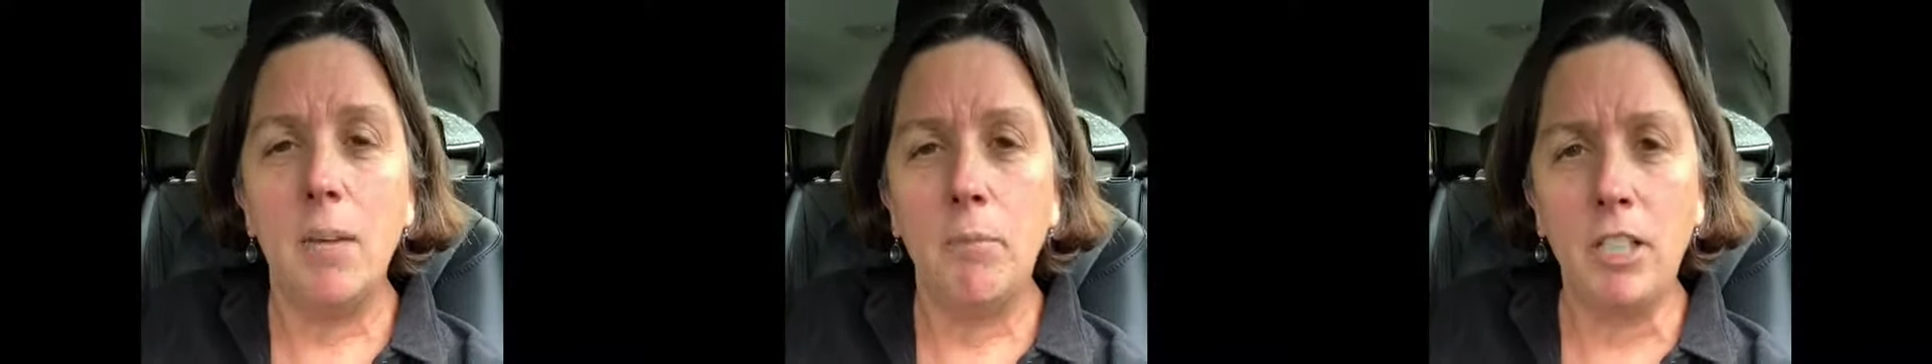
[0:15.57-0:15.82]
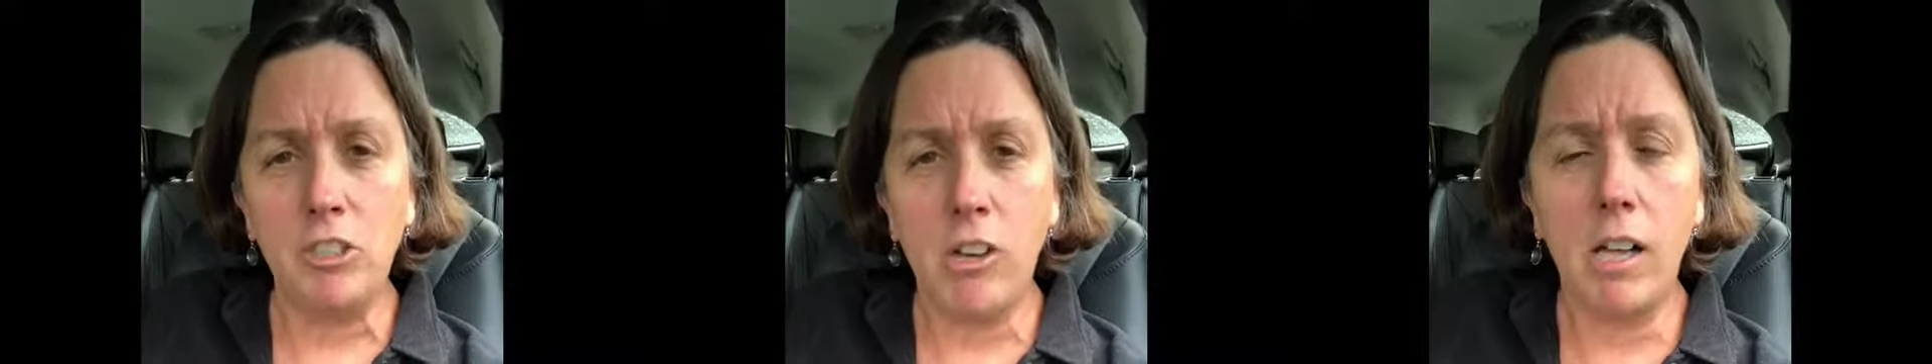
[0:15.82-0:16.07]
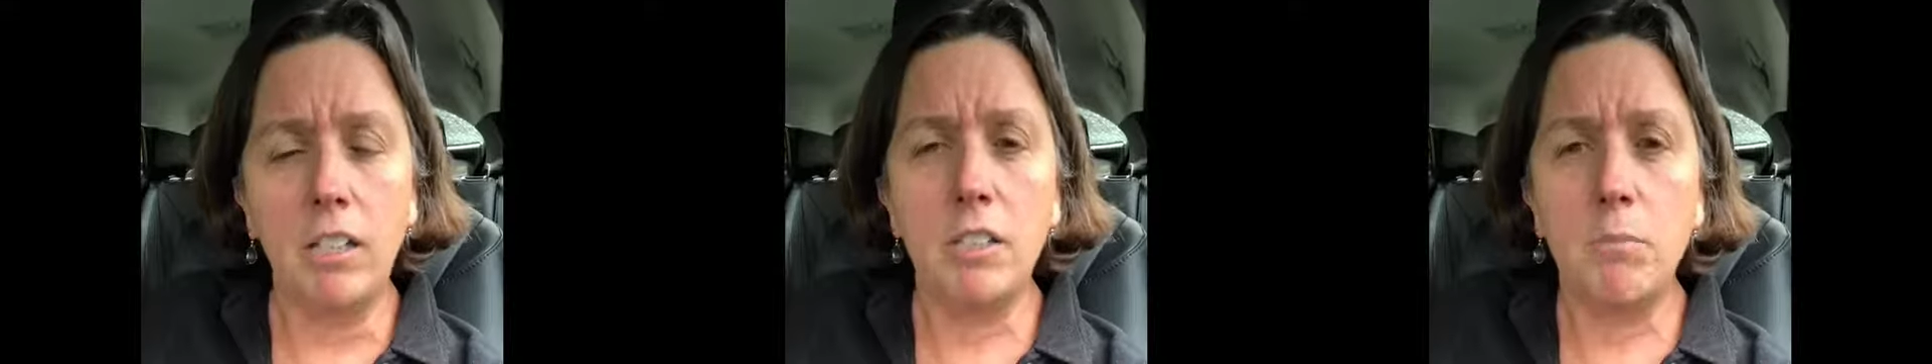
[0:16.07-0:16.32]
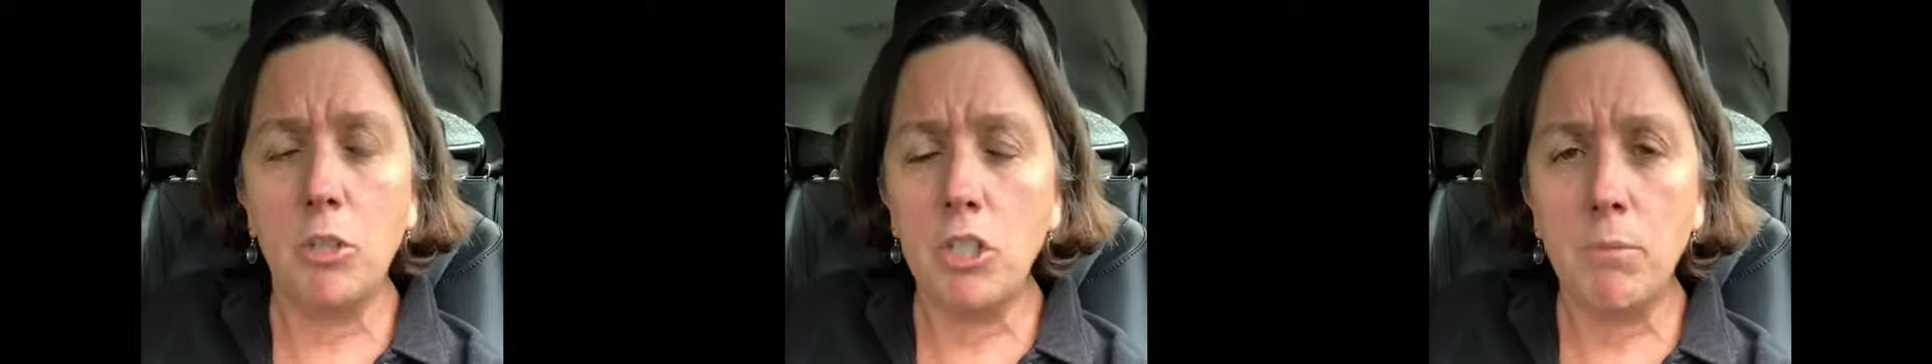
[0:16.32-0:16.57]
My child
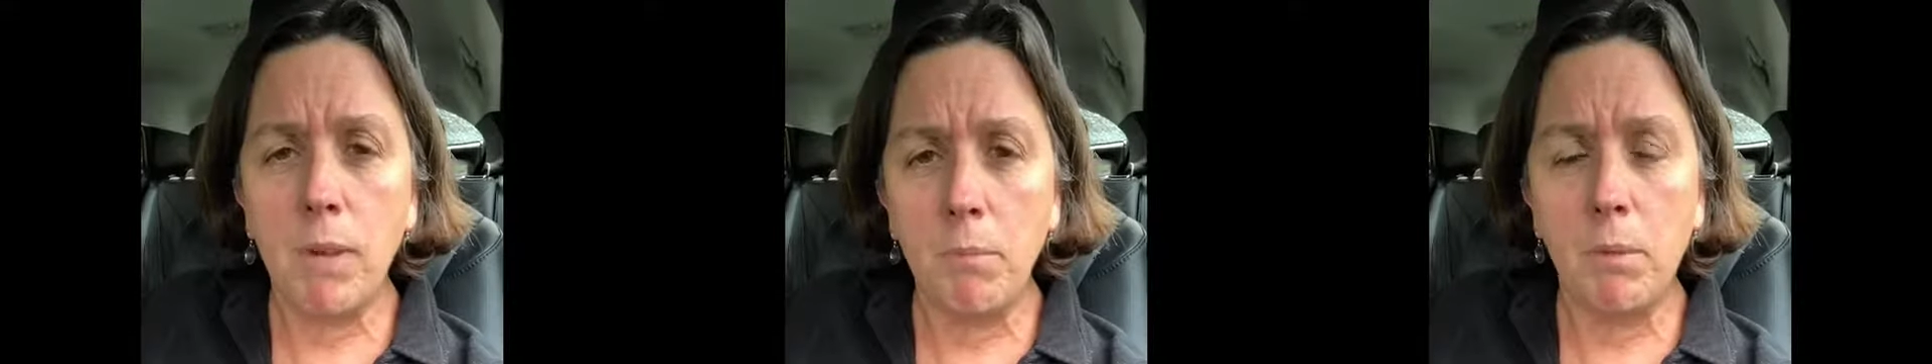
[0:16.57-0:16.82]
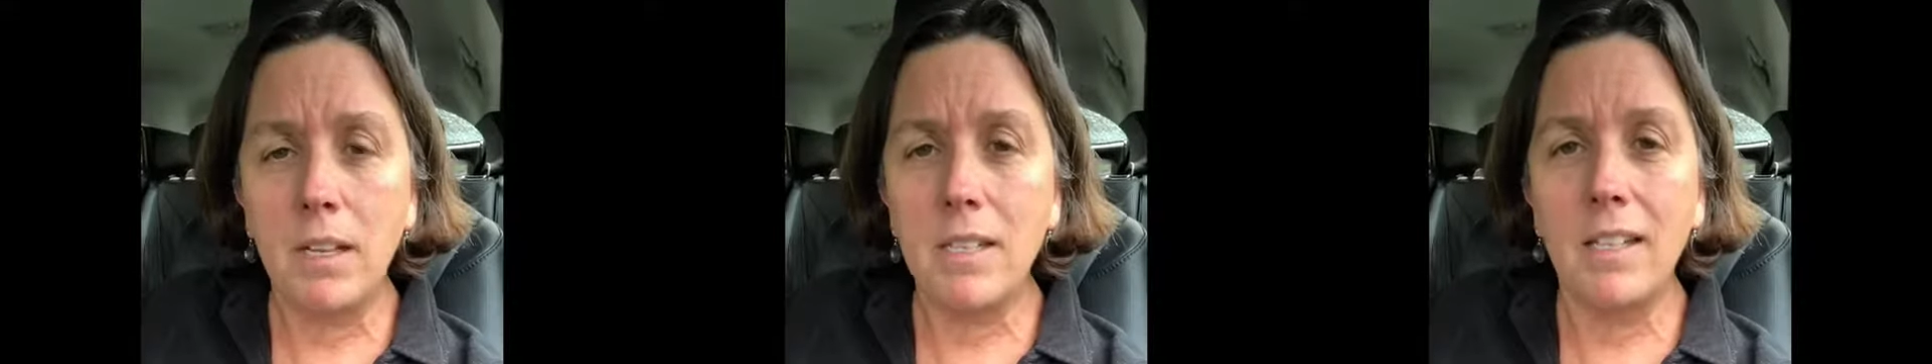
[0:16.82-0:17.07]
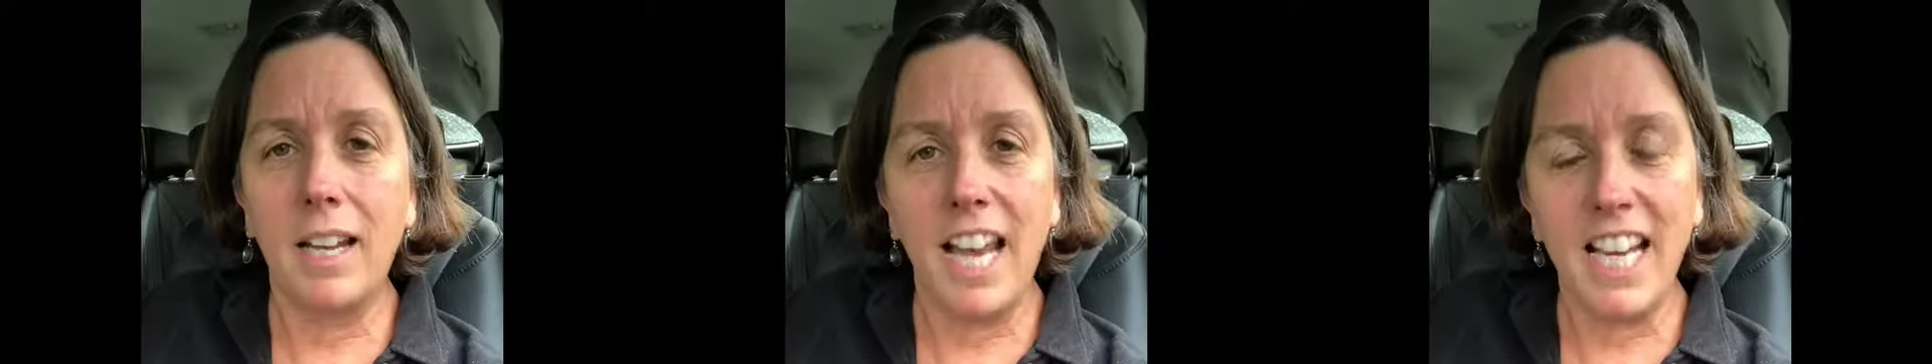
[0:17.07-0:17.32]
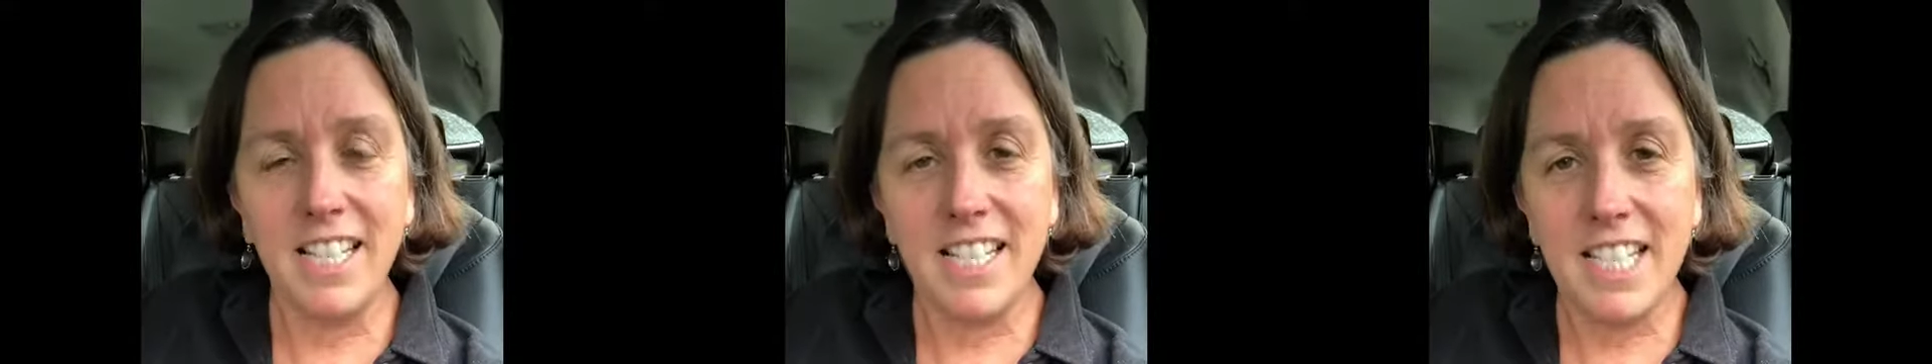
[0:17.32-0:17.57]
has pushed my buttons and
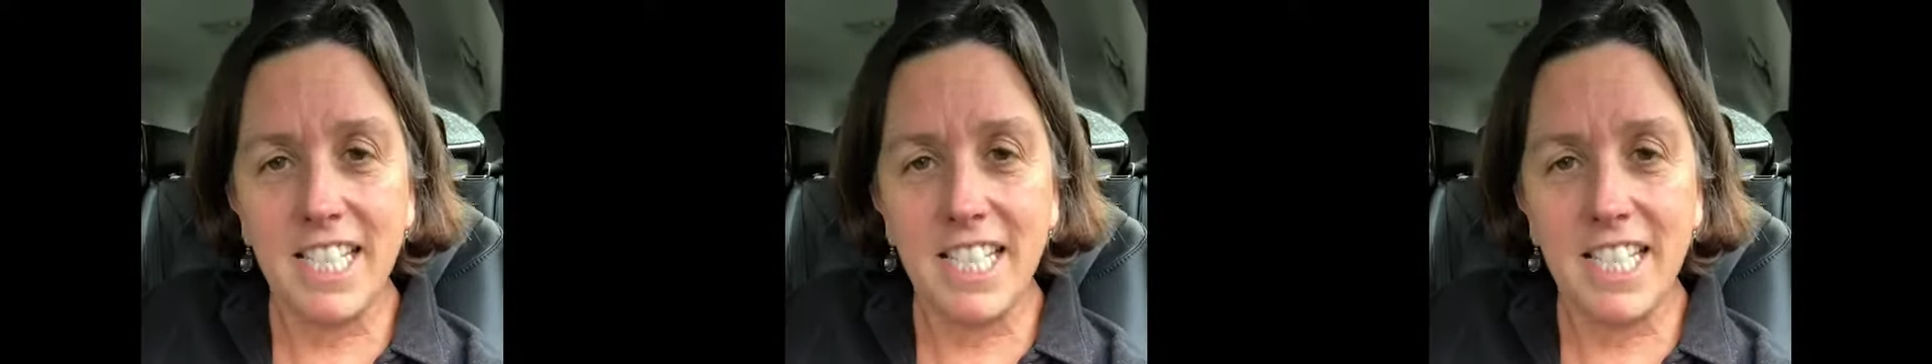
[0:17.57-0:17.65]
I can